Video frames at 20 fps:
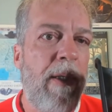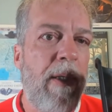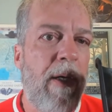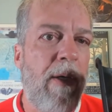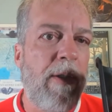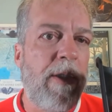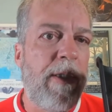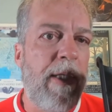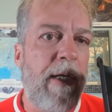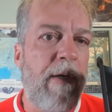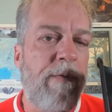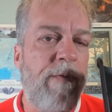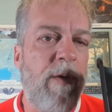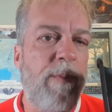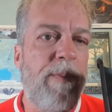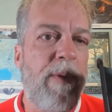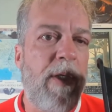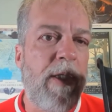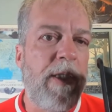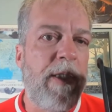outside a
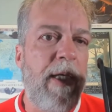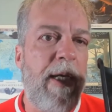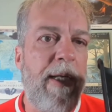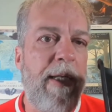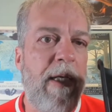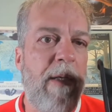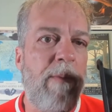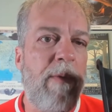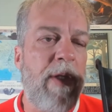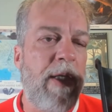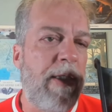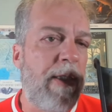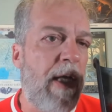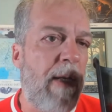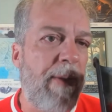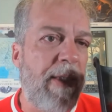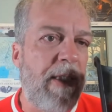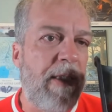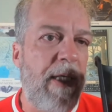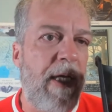football stadium with
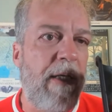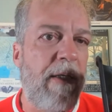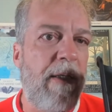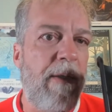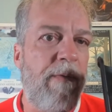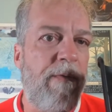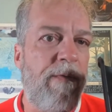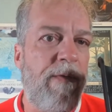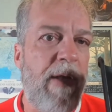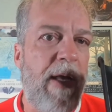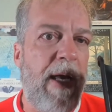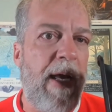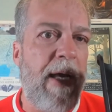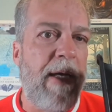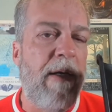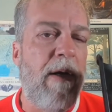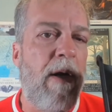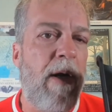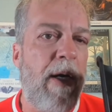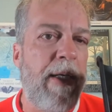Islamic State
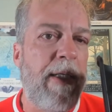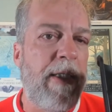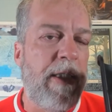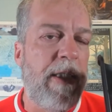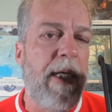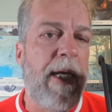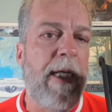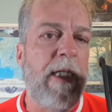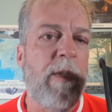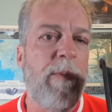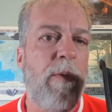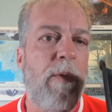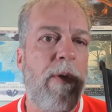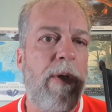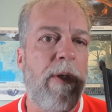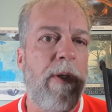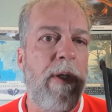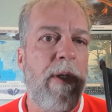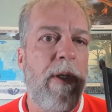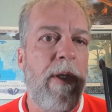flag on his dashboard.